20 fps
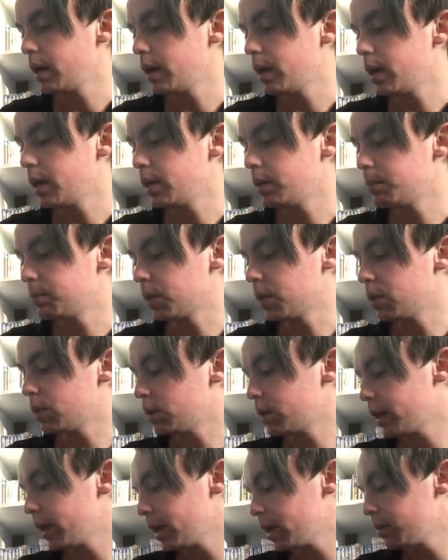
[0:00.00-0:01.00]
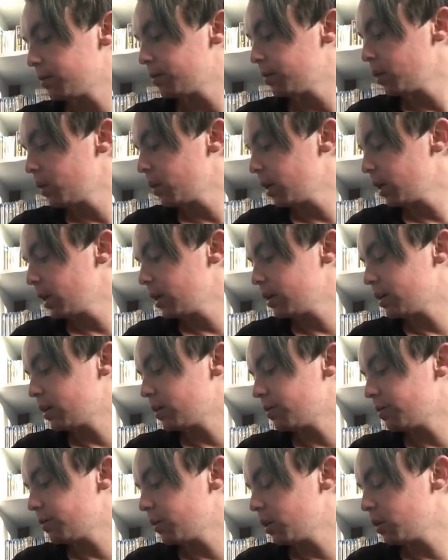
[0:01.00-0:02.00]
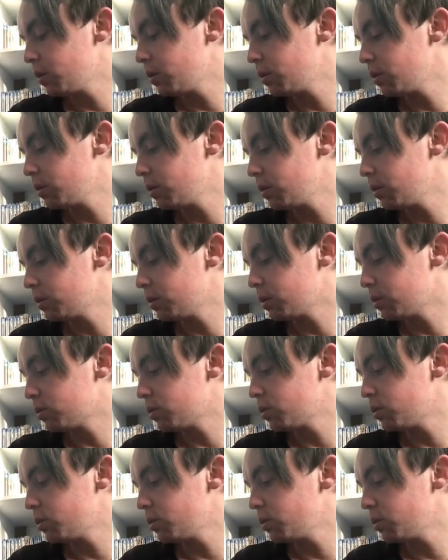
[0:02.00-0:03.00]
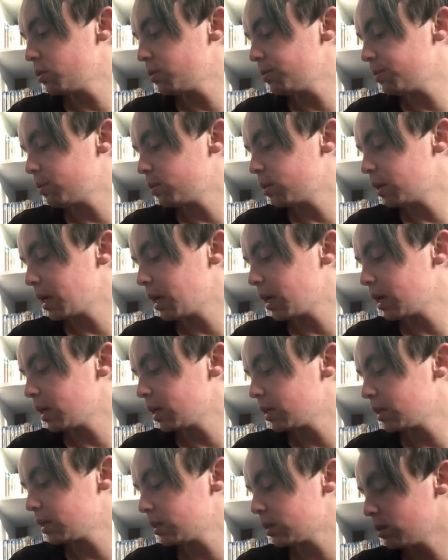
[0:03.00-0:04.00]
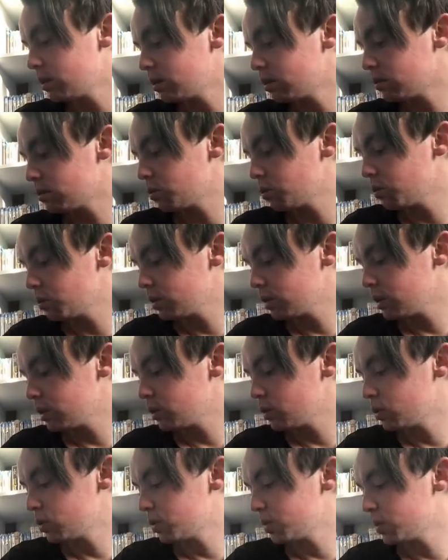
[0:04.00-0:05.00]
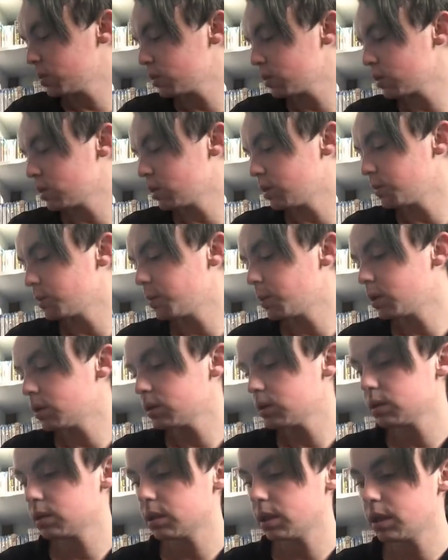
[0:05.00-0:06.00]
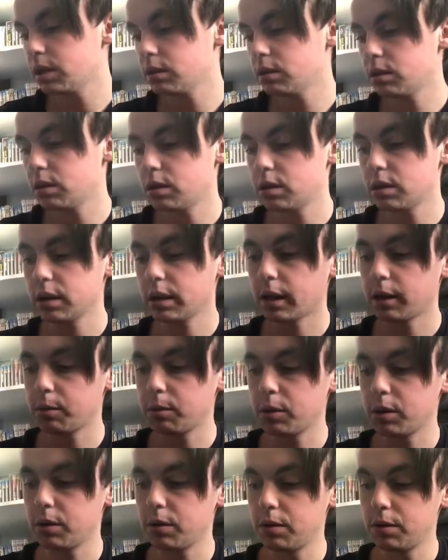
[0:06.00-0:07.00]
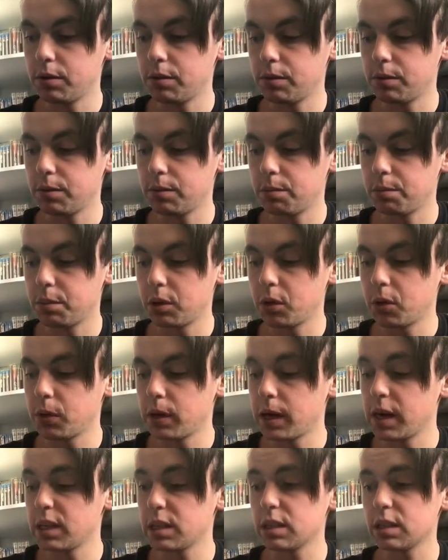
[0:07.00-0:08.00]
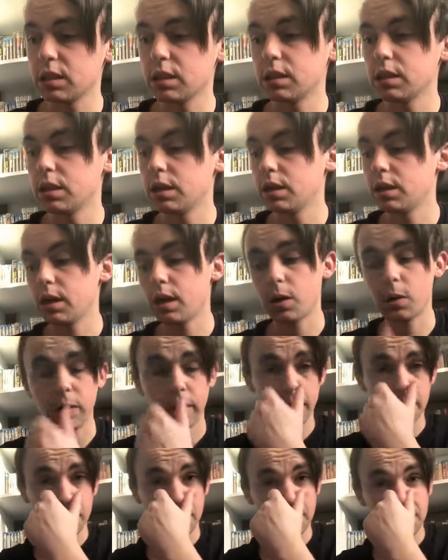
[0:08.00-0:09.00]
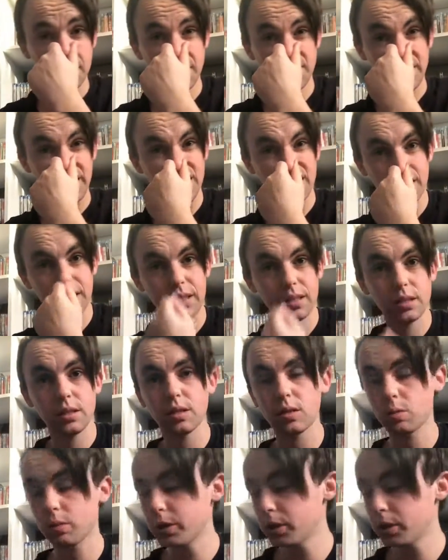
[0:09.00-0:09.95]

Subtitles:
Got a few here, got two 4Ks, got two Steelbooks, got a box set, got a heap of Blu-rays and a whole heap of DVDs as